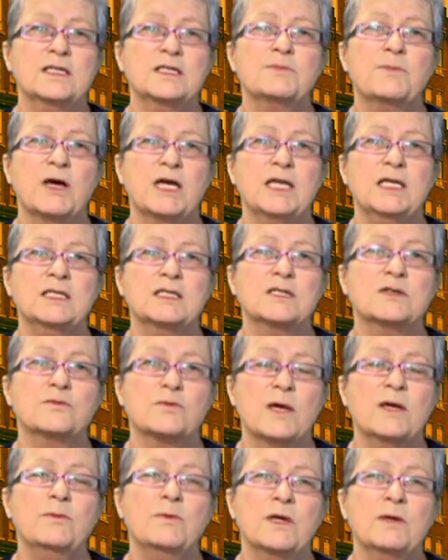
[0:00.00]
his buddies, his
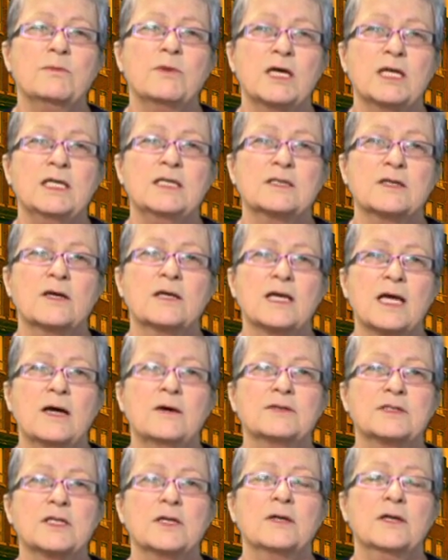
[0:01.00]
right-wing buddies on
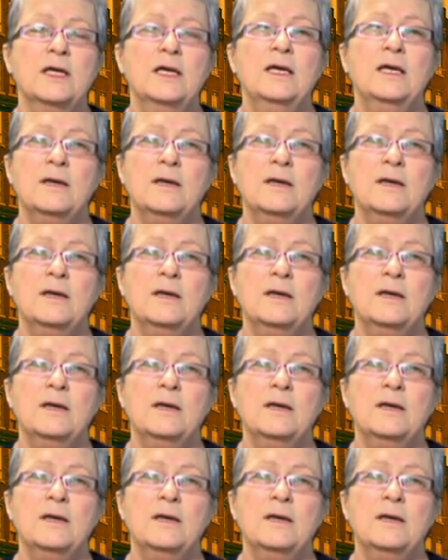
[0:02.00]
council.